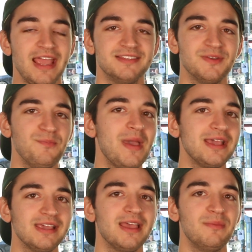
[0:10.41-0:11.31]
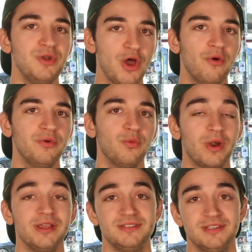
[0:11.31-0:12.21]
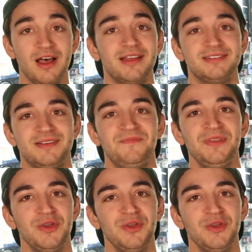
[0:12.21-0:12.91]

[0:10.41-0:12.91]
and to making him known where he's not.